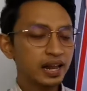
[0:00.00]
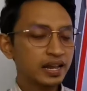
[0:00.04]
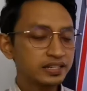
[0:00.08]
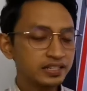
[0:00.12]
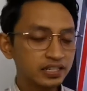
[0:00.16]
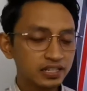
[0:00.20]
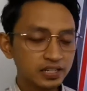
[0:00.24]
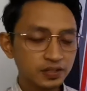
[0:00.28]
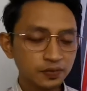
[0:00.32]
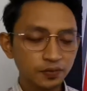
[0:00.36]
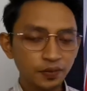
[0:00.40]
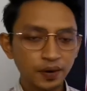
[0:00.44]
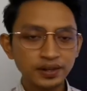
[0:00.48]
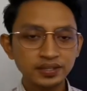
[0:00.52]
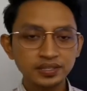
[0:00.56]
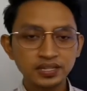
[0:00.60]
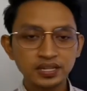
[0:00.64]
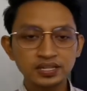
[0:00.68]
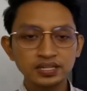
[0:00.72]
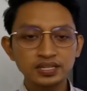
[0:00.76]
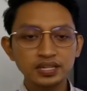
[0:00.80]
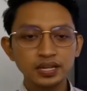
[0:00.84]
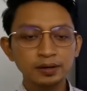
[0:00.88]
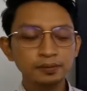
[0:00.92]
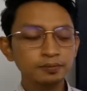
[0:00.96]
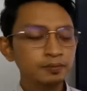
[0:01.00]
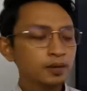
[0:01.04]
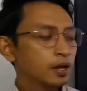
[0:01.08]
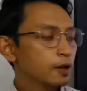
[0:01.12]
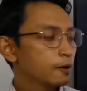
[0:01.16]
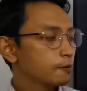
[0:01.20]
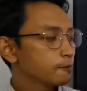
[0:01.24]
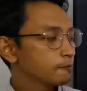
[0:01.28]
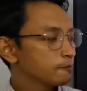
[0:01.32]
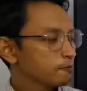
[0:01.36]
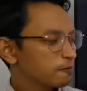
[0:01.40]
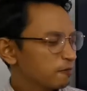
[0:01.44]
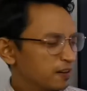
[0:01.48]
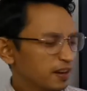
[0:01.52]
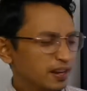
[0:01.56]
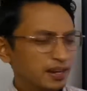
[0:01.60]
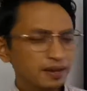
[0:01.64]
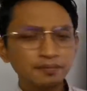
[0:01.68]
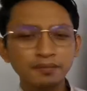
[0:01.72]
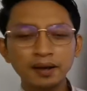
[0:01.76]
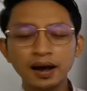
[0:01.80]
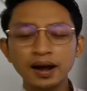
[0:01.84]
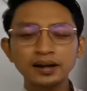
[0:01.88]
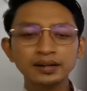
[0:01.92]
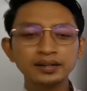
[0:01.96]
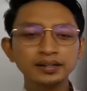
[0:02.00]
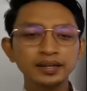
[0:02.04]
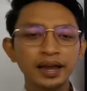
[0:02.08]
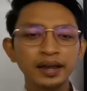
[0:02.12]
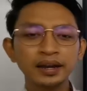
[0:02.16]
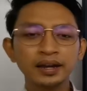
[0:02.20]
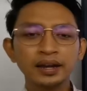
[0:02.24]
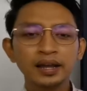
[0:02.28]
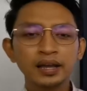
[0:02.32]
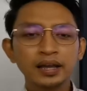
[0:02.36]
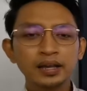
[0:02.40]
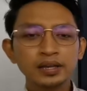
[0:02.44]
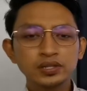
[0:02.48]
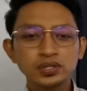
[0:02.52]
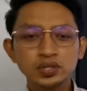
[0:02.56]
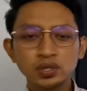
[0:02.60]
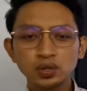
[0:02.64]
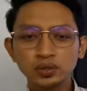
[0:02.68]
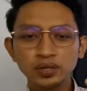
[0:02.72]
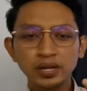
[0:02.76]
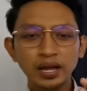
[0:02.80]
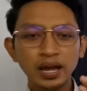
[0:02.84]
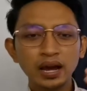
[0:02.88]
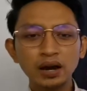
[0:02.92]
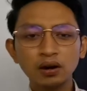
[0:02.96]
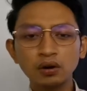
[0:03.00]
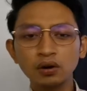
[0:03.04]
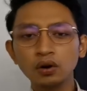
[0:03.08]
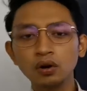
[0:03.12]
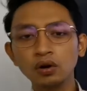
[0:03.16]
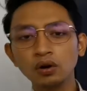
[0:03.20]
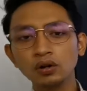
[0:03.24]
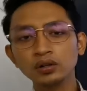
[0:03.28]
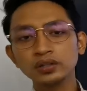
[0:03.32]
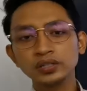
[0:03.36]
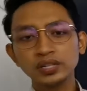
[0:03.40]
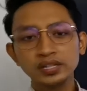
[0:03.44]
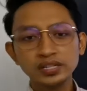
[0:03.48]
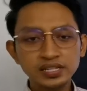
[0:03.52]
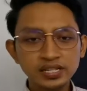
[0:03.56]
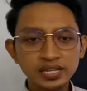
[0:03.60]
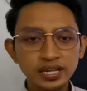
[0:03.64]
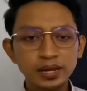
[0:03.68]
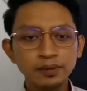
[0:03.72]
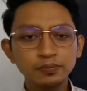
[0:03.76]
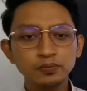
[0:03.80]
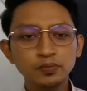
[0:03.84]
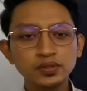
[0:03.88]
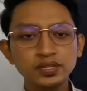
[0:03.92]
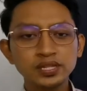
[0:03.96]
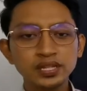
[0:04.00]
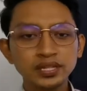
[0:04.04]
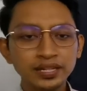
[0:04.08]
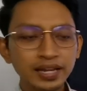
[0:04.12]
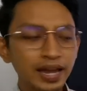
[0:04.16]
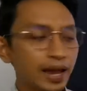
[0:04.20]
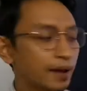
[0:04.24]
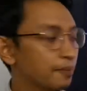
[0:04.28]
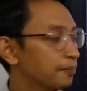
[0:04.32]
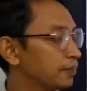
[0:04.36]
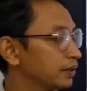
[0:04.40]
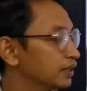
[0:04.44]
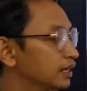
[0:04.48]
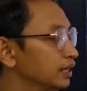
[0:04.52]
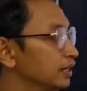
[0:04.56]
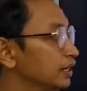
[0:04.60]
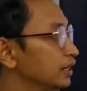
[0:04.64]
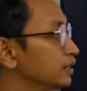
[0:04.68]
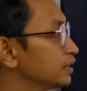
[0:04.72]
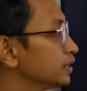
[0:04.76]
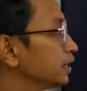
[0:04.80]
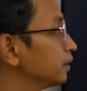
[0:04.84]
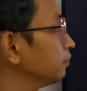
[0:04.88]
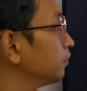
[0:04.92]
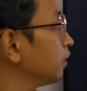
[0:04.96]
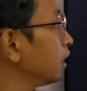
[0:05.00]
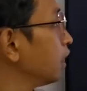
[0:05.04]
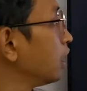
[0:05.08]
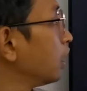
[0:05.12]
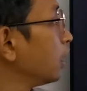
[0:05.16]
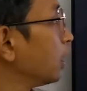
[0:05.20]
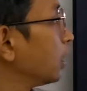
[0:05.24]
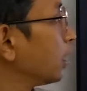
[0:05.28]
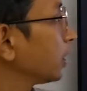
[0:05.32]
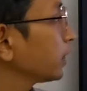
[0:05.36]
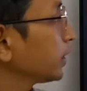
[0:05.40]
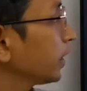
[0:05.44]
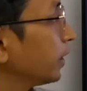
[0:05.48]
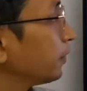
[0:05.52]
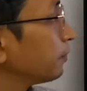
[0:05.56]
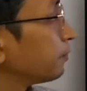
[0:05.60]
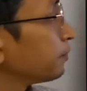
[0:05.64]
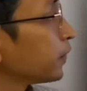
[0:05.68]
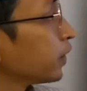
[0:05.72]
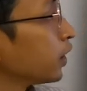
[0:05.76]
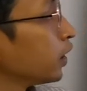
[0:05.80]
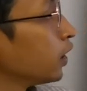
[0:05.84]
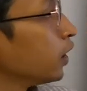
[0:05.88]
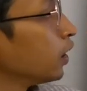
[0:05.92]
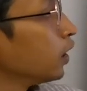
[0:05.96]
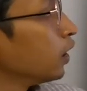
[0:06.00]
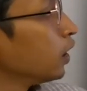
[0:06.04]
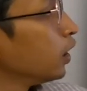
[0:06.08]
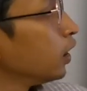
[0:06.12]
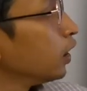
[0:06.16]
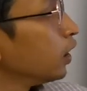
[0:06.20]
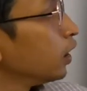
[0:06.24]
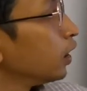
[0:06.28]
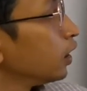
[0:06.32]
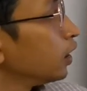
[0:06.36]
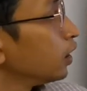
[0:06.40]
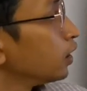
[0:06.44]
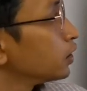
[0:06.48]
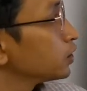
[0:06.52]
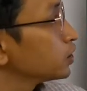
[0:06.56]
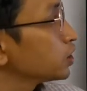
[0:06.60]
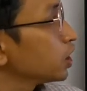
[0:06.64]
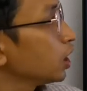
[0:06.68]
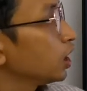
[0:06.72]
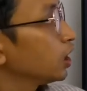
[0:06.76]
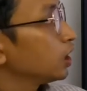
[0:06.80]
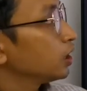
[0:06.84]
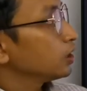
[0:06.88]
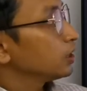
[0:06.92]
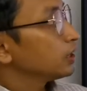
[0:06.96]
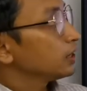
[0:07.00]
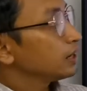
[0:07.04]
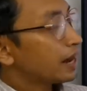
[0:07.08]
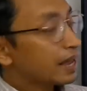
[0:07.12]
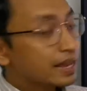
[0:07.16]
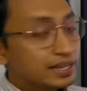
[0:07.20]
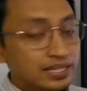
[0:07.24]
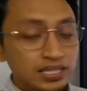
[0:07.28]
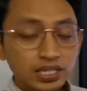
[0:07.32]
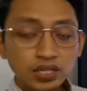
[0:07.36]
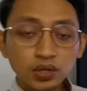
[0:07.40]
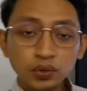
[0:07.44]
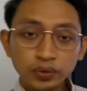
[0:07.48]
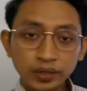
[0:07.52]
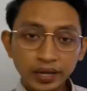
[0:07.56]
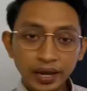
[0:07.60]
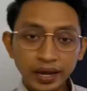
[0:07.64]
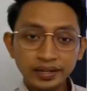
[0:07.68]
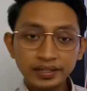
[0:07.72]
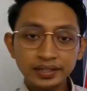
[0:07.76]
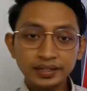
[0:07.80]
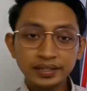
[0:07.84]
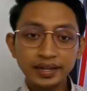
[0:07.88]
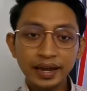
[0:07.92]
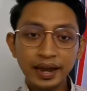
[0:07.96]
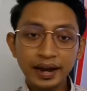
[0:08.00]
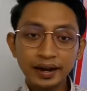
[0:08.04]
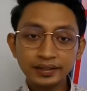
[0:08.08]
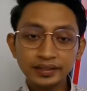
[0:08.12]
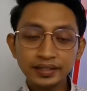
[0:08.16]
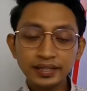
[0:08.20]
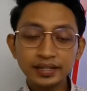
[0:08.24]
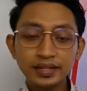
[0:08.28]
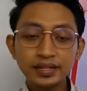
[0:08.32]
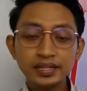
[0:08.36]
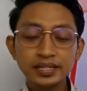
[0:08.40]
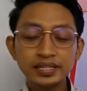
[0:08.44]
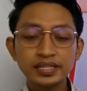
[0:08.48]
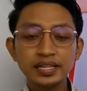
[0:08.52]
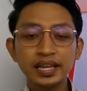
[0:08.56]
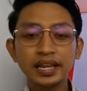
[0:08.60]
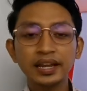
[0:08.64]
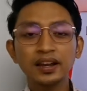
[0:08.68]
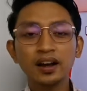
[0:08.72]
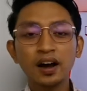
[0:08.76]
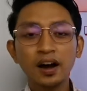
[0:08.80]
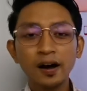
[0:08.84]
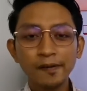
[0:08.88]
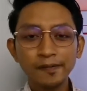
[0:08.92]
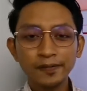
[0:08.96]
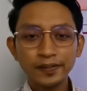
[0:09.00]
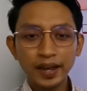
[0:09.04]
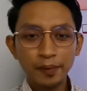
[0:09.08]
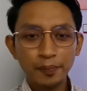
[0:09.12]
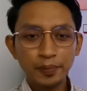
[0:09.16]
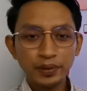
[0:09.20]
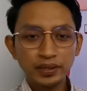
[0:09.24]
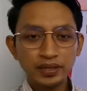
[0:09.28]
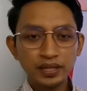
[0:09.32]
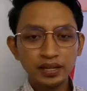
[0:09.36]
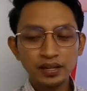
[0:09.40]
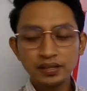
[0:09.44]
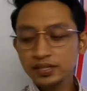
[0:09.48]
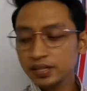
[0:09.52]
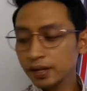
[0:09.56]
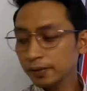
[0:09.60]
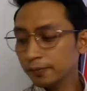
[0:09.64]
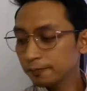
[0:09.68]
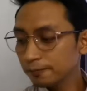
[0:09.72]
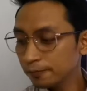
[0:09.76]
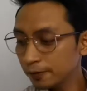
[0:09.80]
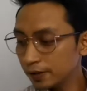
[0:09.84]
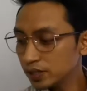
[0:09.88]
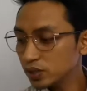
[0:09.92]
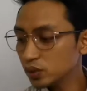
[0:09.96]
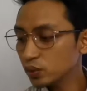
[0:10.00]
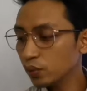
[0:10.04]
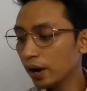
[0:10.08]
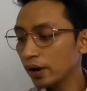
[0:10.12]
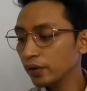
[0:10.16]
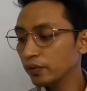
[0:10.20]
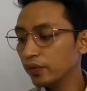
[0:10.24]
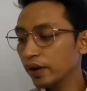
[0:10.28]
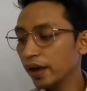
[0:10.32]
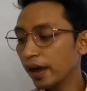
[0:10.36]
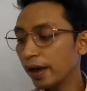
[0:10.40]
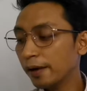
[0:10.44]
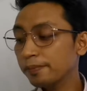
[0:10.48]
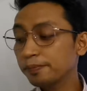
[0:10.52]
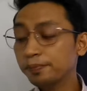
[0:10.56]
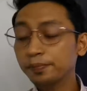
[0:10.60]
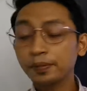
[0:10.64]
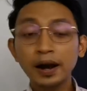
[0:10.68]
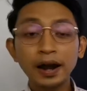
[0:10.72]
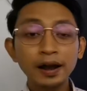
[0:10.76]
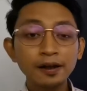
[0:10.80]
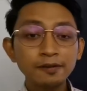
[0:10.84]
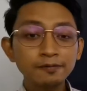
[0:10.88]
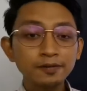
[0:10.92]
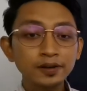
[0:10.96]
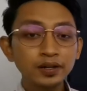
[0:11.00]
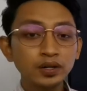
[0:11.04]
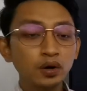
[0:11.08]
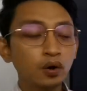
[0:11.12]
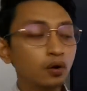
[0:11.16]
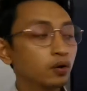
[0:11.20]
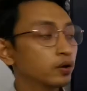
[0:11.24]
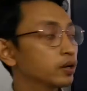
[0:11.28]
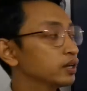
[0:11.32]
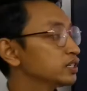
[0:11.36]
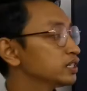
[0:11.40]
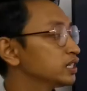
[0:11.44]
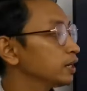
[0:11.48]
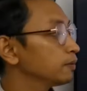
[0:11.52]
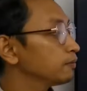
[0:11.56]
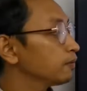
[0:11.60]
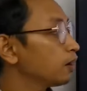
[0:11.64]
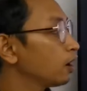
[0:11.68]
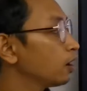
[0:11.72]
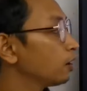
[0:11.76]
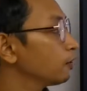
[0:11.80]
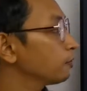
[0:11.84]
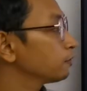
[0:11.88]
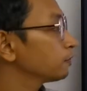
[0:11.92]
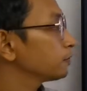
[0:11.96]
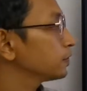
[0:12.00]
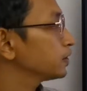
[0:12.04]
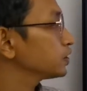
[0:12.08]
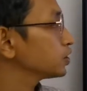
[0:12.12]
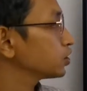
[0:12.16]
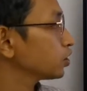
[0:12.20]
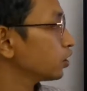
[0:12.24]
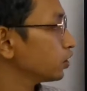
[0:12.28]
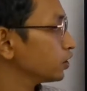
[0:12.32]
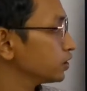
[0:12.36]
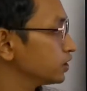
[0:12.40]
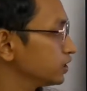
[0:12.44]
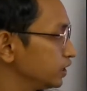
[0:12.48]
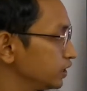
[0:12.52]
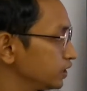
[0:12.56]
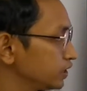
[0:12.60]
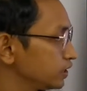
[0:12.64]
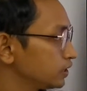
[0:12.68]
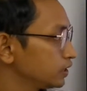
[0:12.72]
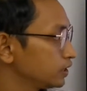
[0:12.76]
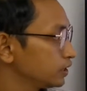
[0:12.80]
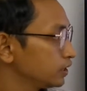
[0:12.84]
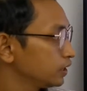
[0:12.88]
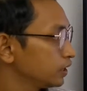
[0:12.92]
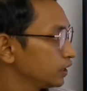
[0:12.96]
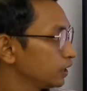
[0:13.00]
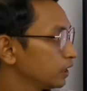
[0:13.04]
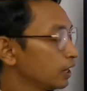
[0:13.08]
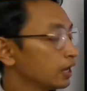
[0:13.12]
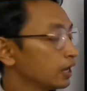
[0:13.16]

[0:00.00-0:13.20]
laissez-faire system, free market. So they are all the same with the capitalism. Okay, so let's look at the characteristic of capitalism. First one, we have private ownership of resources.